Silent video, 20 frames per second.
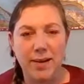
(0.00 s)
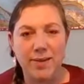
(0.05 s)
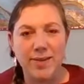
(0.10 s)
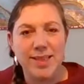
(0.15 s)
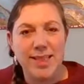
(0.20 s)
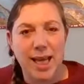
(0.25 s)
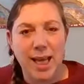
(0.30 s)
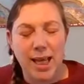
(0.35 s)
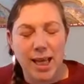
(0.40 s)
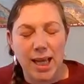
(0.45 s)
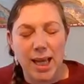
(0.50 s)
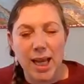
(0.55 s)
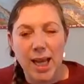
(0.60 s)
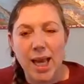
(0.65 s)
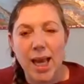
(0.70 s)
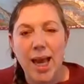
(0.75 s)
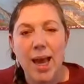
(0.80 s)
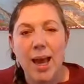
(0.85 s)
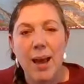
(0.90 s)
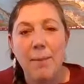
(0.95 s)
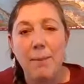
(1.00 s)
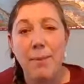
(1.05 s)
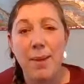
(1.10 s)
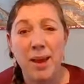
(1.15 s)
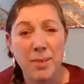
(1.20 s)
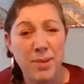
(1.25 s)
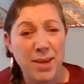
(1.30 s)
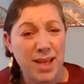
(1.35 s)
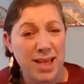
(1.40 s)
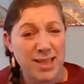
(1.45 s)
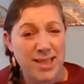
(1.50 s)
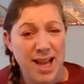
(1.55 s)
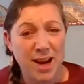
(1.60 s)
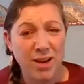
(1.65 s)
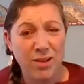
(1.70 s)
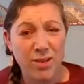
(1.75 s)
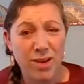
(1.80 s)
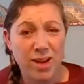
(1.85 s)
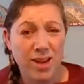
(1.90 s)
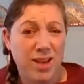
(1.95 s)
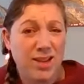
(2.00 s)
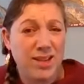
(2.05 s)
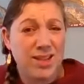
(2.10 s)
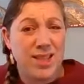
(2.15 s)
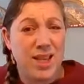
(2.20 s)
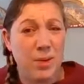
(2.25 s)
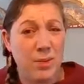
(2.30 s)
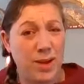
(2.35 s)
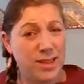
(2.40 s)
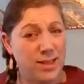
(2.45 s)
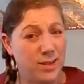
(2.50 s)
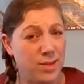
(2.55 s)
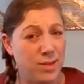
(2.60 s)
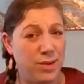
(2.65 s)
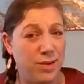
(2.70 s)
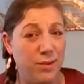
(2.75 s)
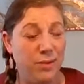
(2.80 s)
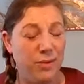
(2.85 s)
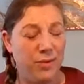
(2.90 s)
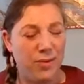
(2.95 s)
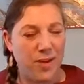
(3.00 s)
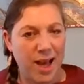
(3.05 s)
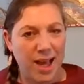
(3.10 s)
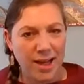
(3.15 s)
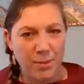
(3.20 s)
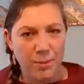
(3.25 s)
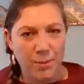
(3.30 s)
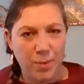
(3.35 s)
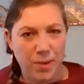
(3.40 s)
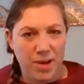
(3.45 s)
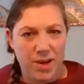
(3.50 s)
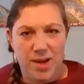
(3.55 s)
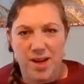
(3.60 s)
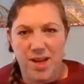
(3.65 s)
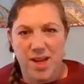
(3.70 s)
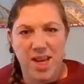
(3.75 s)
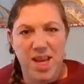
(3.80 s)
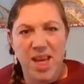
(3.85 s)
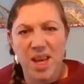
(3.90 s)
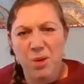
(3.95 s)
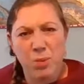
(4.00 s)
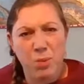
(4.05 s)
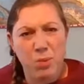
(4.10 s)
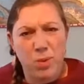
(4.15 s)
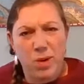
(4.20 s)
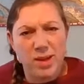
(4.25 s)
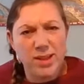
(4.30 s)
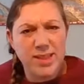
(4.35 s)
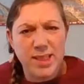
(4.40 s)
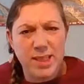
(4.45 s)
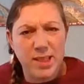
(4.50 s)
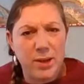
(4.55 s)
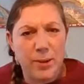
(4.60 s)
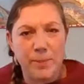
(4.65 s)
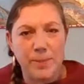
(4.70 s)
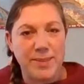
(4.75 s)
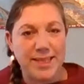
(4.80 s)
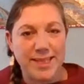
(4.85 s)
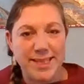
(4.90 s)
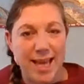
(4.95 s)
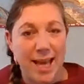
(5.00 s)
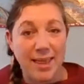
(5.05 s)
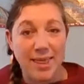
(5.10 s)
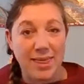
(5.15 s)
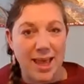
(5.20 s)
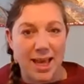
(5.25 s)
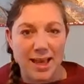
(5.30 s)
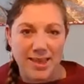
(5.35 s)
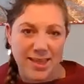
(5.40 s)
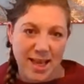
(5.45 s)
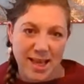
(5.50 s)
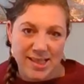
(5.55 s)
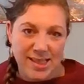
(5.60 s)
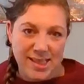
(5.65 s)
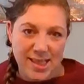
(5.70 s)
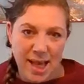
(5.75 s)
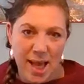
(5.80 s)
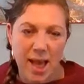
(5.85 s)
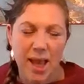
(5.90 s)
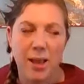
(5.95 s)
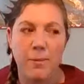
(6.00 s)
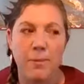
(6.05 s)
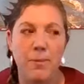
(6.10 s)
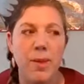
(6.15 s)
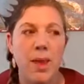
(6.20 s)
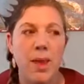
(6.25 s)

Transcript: I was like, maybe he's angry because he went to the vet, but he wasn't upset at that time